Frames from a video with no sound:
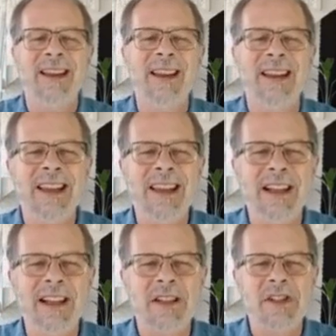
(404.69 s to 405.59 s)
in
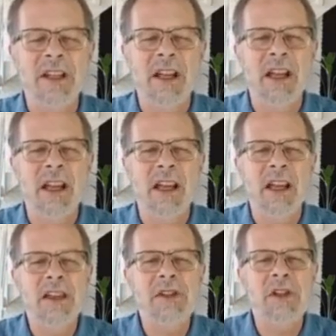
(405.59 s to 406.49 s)
English
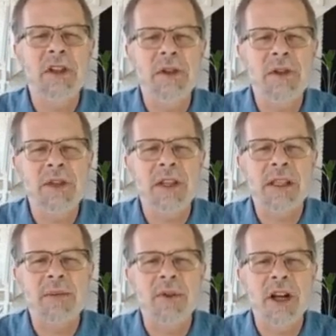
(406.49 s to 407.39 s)
is to use the
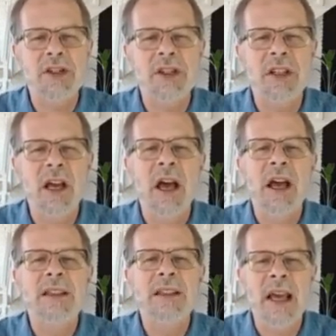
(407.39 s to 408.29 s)
expression
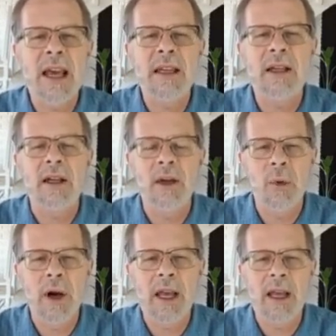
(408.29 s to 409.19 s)
take
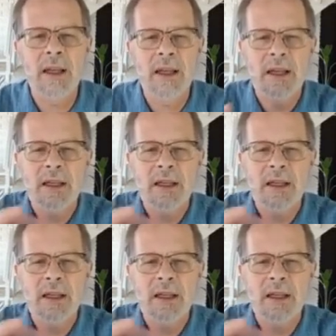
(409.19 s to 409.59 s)
away,